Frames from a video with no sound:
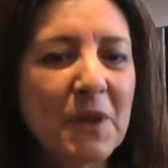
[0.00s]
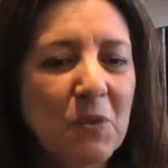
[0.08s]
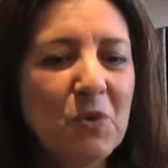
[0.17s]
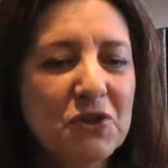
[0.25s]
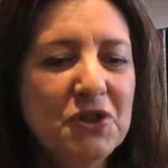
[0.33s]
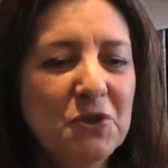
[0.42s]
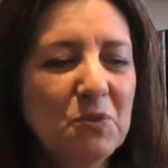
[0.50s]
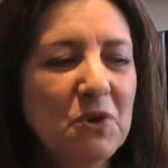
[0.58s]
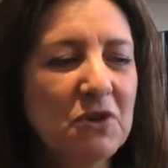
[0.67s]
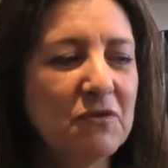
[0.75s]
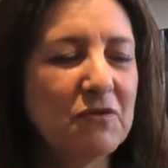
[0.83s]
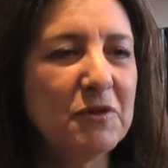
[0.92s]
What do you
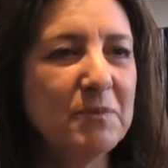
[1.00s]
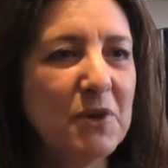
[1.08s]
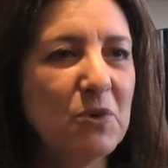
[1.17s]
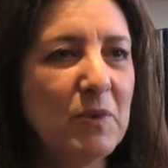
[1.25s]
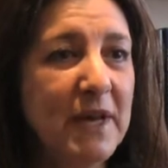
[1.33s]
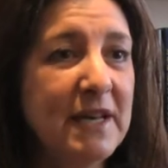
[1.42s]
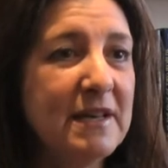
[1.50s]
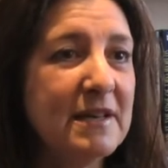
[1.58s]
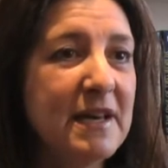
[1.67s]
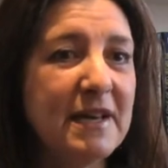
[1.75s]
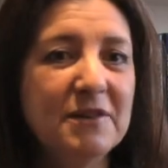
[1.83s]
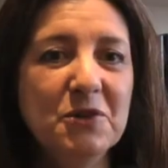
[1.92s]
want from your wedding day?